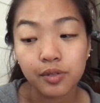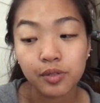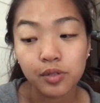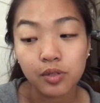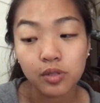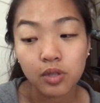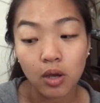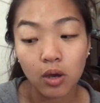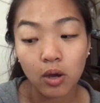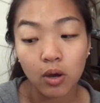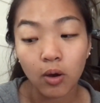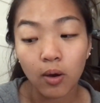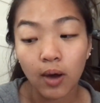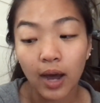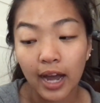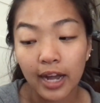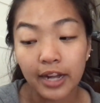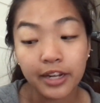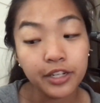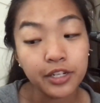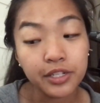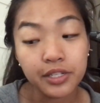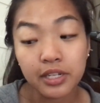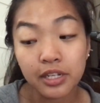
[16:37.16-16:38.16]
So
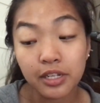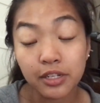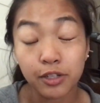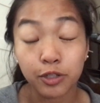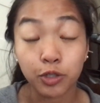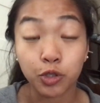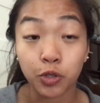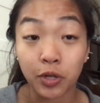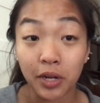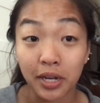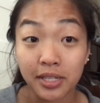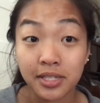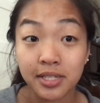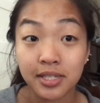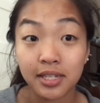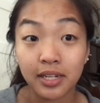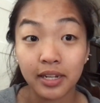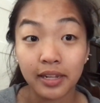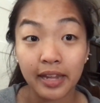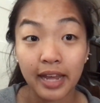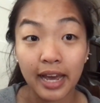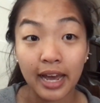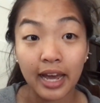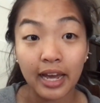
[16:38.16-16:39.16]
I just need to trust
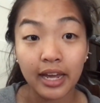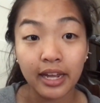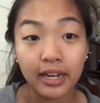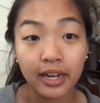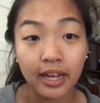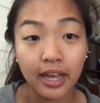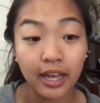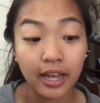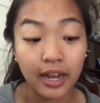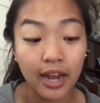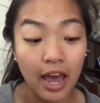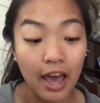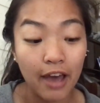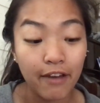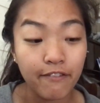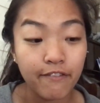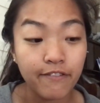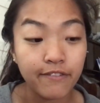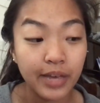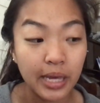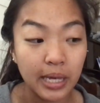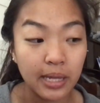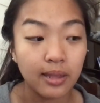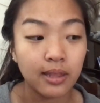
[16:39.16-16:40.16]
in that and have
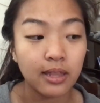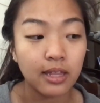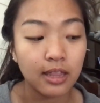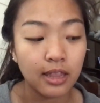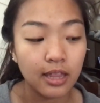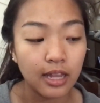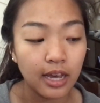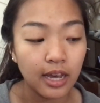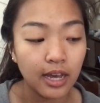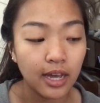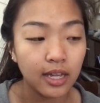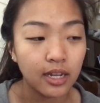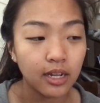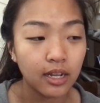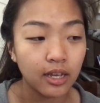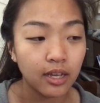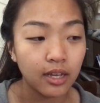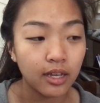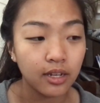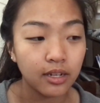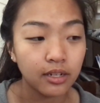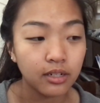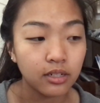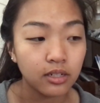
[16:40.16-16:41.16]
faith in that
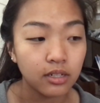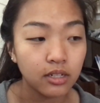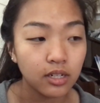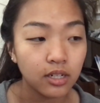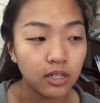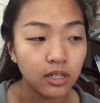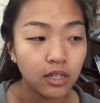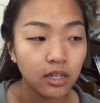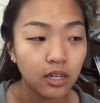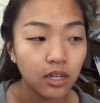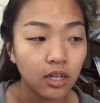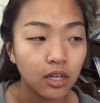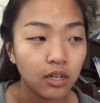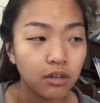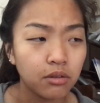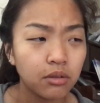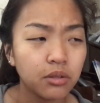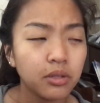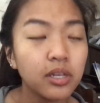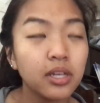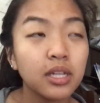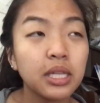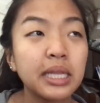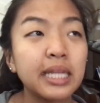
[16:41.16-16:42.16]
and
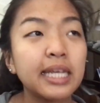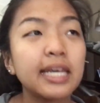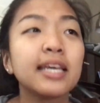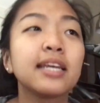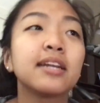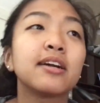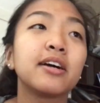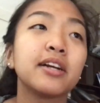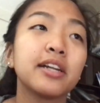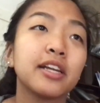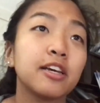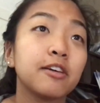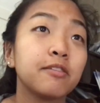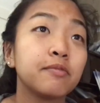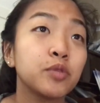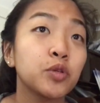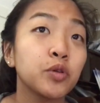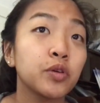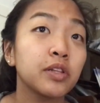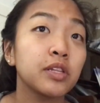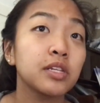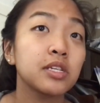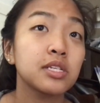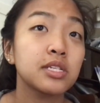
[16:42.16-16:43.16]
really lean on Him
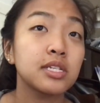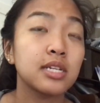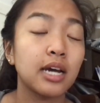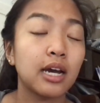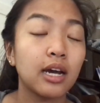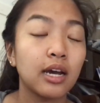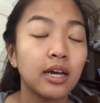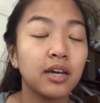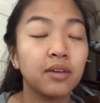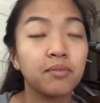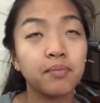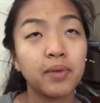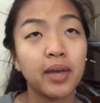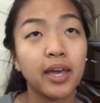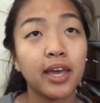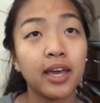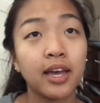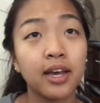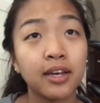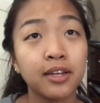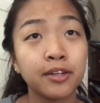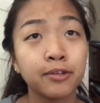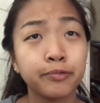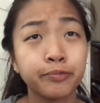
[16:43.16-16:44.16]
during this time.
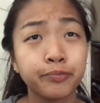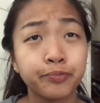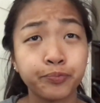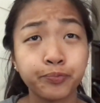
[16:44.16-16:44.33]
And